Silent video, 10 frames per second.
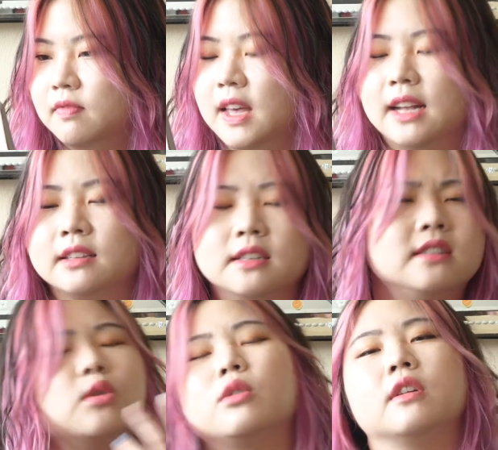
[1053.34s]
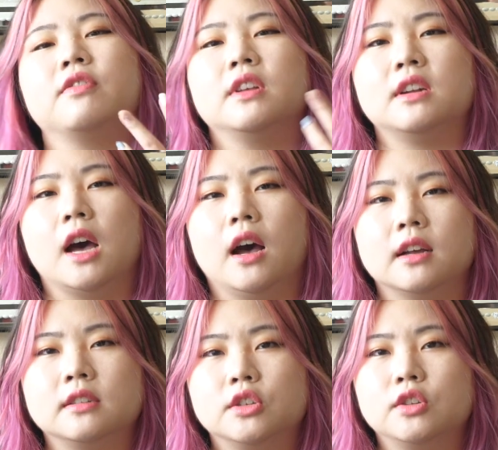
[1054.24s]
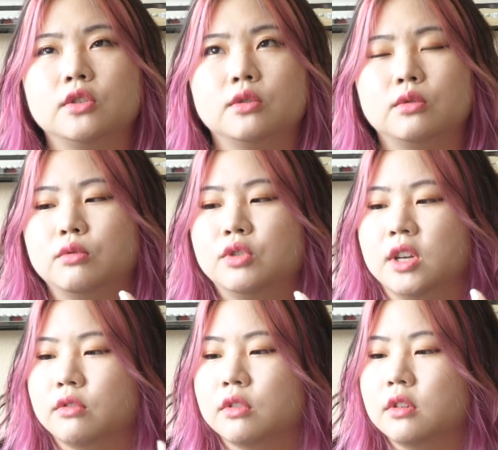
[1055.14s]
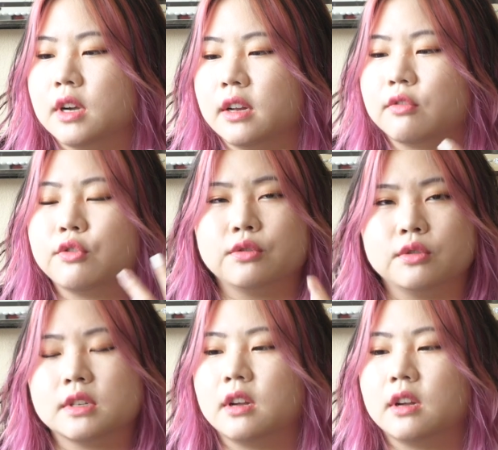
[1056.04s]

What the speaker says: that's sort of the nod to general kind of cruise